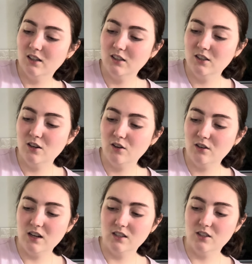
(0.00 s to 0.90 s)
you don't
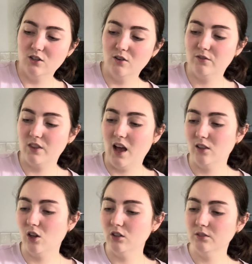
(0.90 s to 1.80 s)
need to do it for that
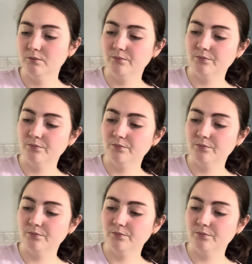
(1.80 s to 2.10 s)
long.